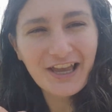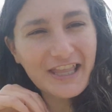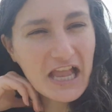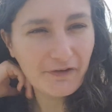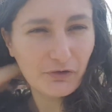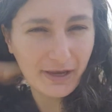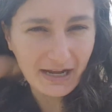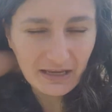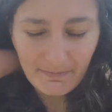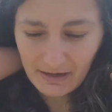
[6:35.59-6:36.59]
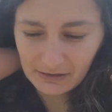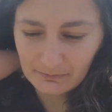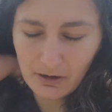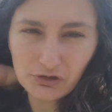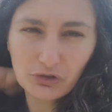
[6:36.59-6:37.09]
enough organic matter to
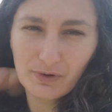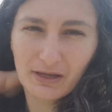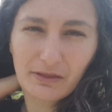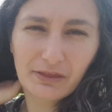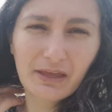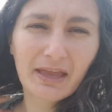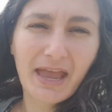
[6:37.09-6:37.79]
mulch it with,